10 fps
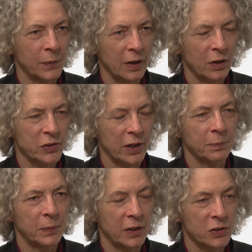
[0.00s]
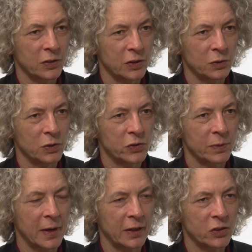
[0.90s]
Because I personally don't use a
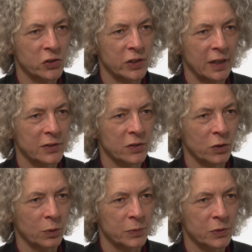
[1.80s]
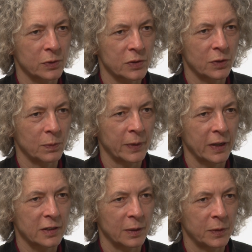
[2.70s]
managed desktop, so it's not
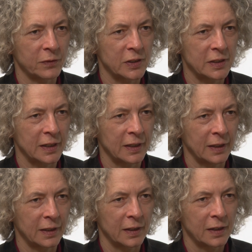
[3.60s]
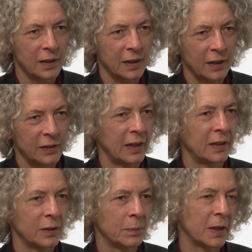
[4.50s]
backed up every day. And
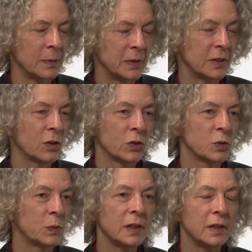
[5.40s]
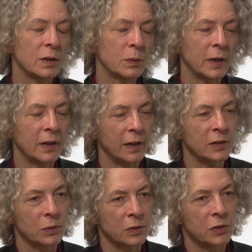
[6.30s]
then there might be the odd week when I
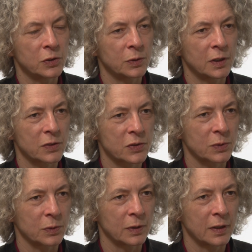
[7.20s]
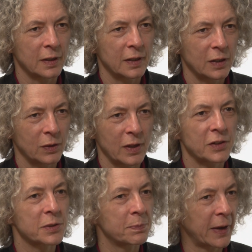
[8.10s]
don't do it. So, you know,
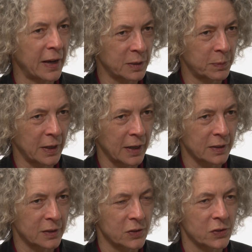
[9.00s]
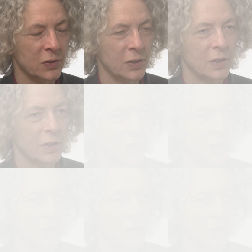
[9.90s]
that's bad practice.